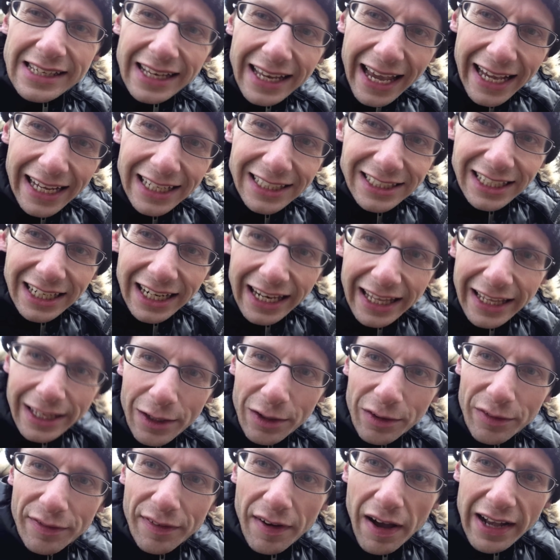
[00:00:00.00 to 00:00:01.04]
occasionally
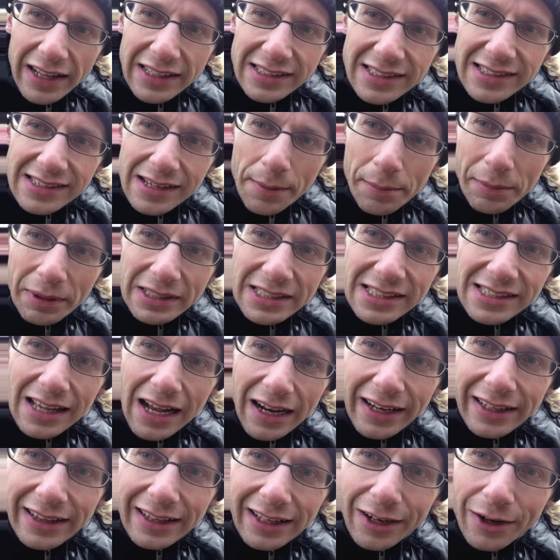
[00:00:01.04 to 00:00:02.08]
you'll find something
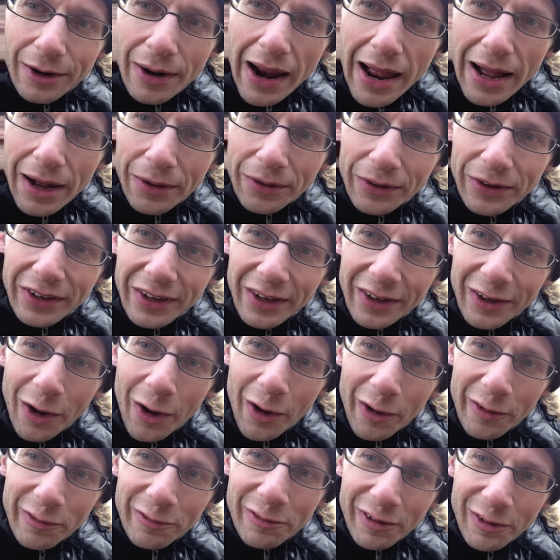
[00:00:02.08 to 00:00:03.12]
stuck in the ground
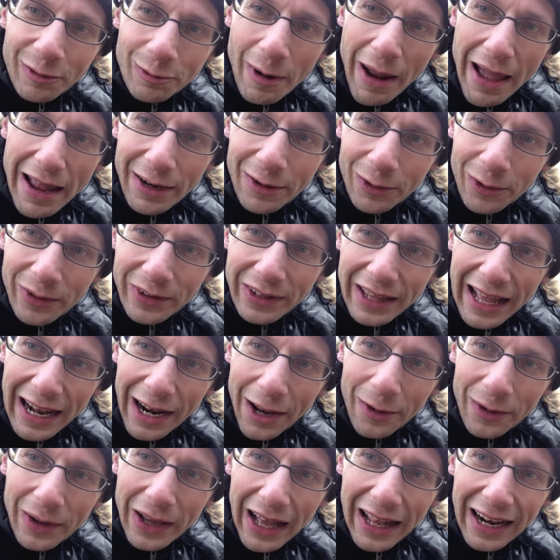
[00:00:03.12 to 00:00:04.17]
of red or
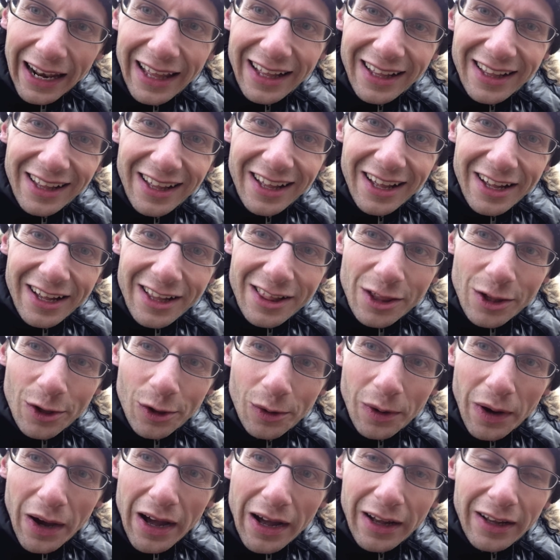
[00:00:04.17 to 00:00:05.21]
yellow colour
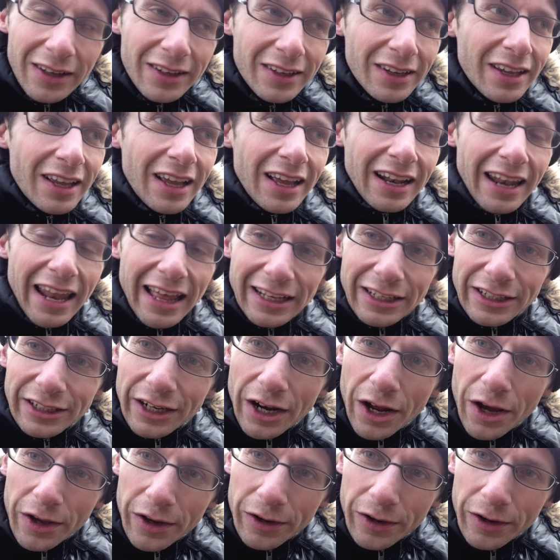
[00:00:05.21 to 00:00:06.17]
to let you know